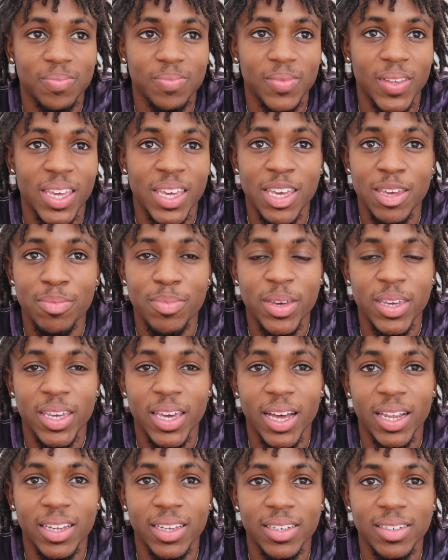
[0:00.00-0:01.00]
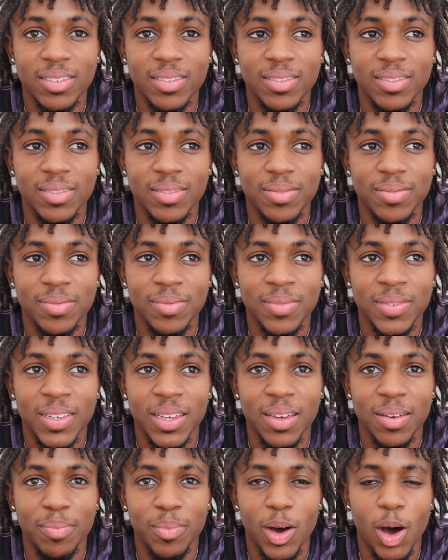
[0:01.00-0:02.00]
he'd be yelling,
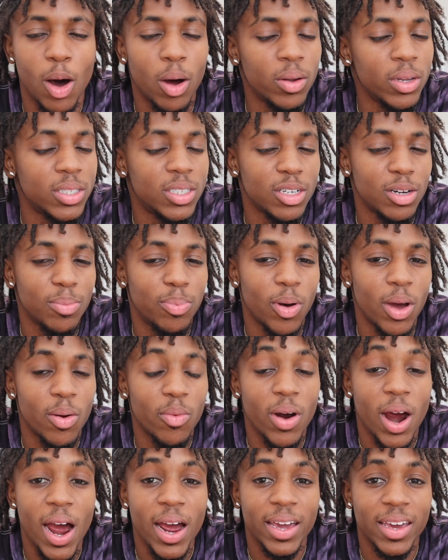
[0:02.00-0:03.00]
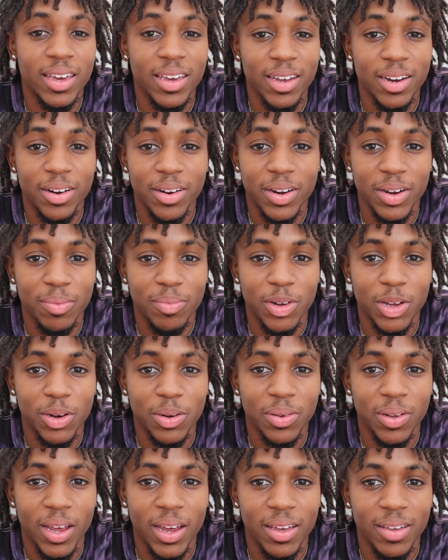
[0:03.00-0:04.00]
but only to the point where I could hear him
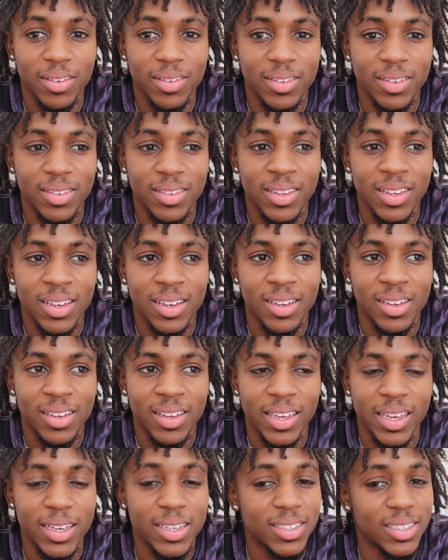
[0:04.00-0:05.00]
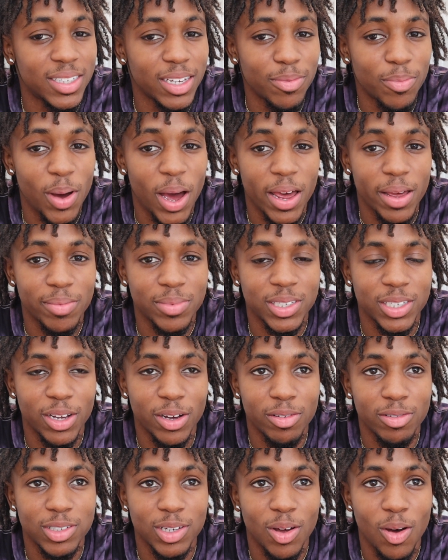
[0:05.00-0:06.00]
though. Like, he'd sit by
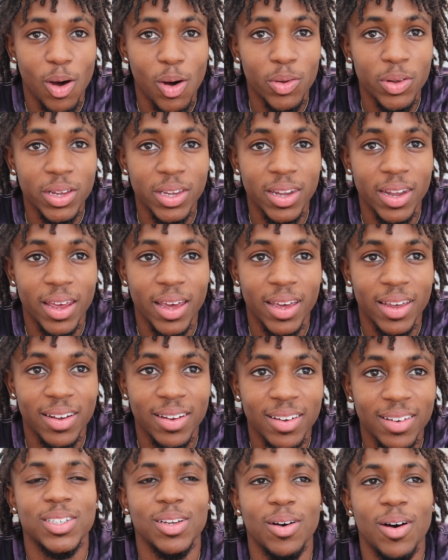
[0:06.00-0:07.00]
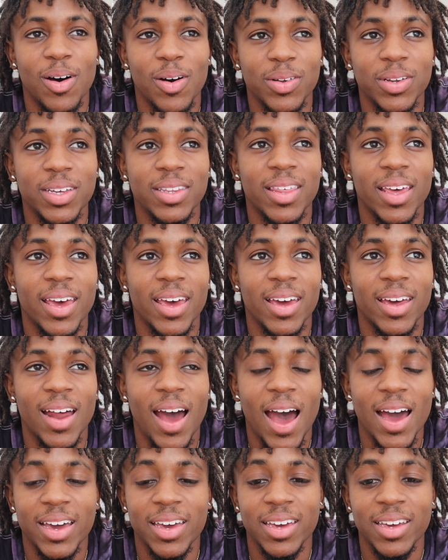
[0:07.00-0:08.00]
himself, so only that
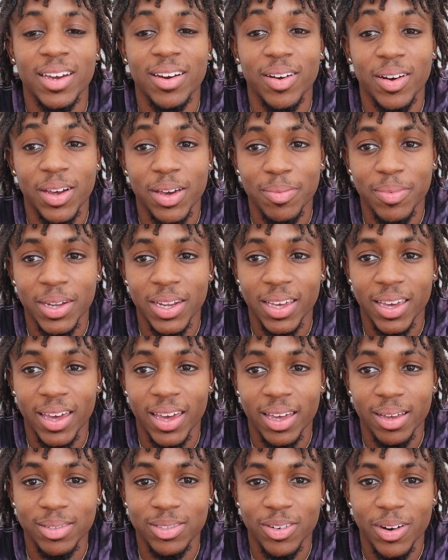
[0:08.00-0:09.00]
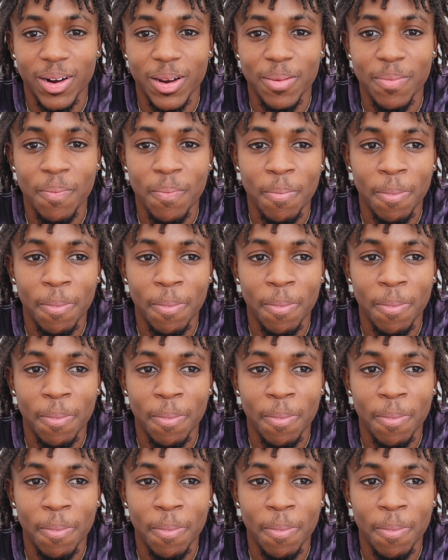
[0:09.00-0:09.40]
I could hear him in the games, right?